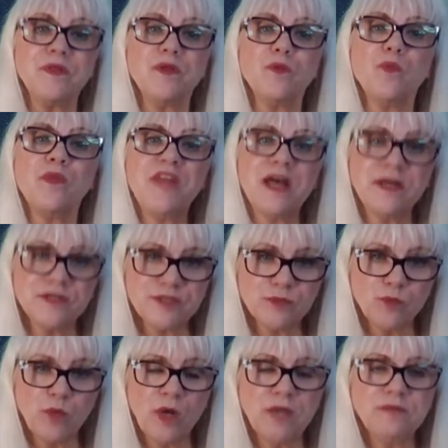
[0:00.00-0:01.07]

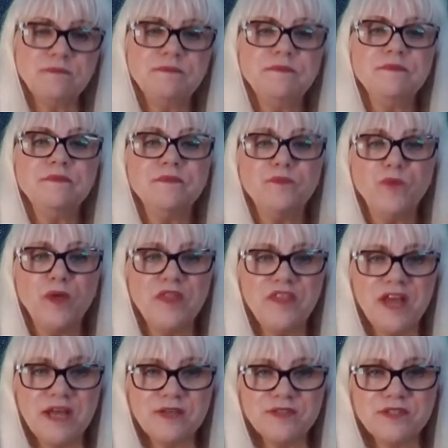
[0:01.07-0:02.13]
1001,
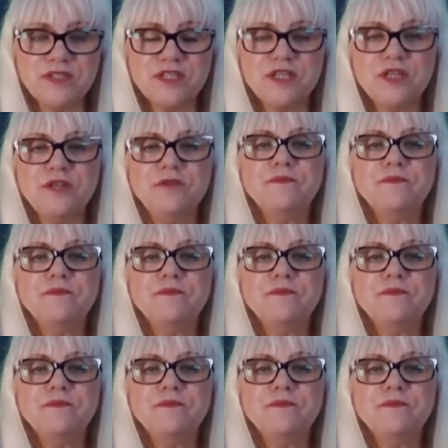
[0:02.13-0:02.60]
1002,